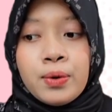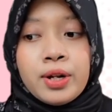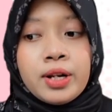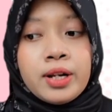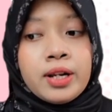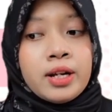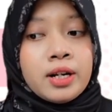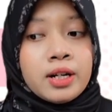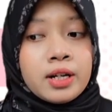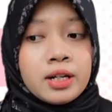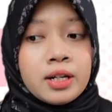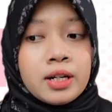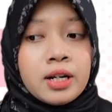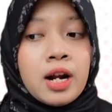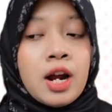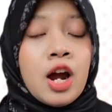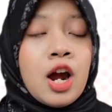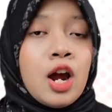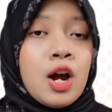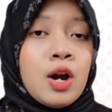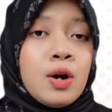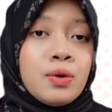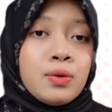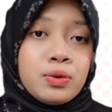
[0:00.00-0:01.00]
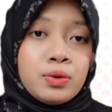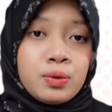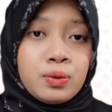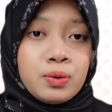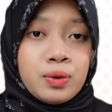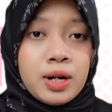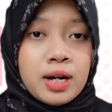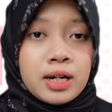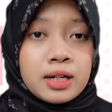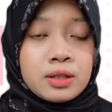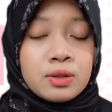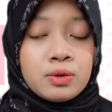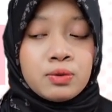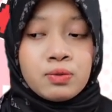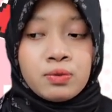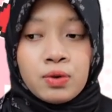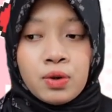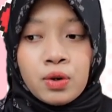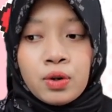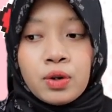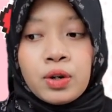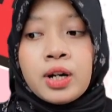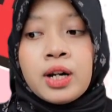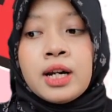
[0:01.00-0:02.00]
will learn how to ask
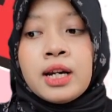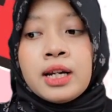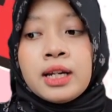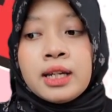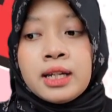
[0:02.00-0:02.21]
for